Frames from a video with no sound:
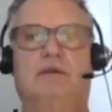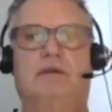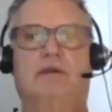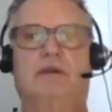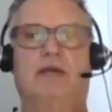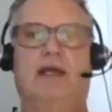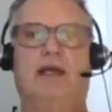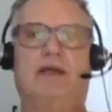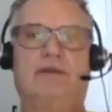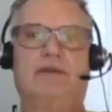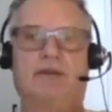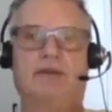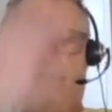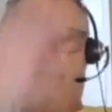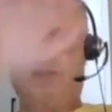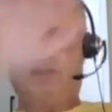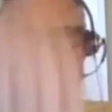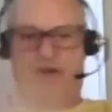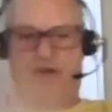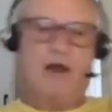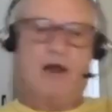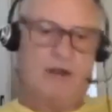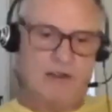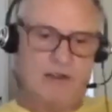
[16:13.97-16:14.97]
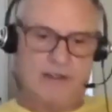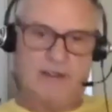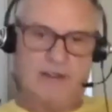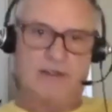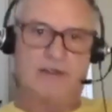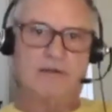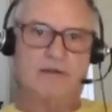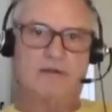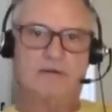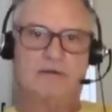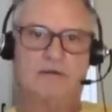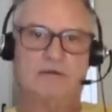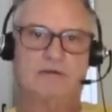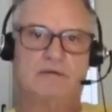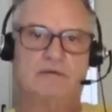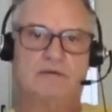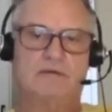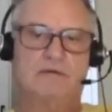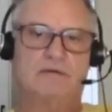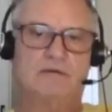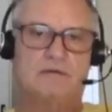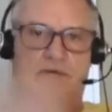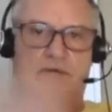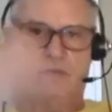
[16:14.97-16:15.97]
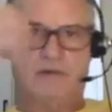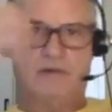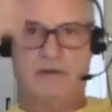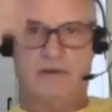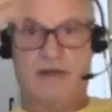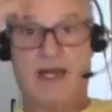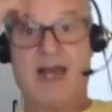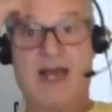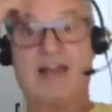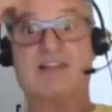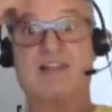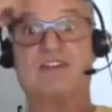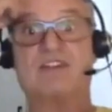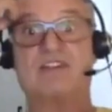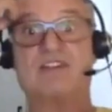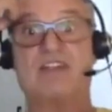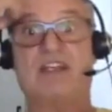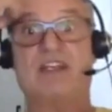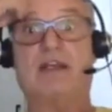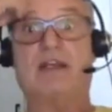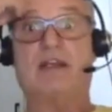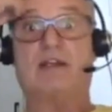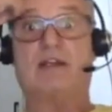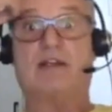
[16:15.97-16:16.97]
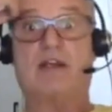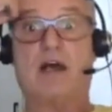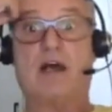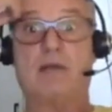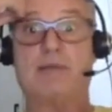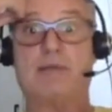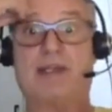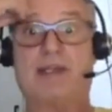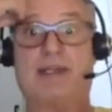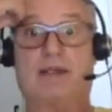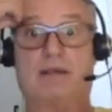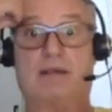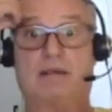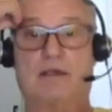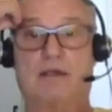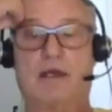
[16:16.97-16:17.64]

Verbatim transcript: And they fall in, not seeing it coming,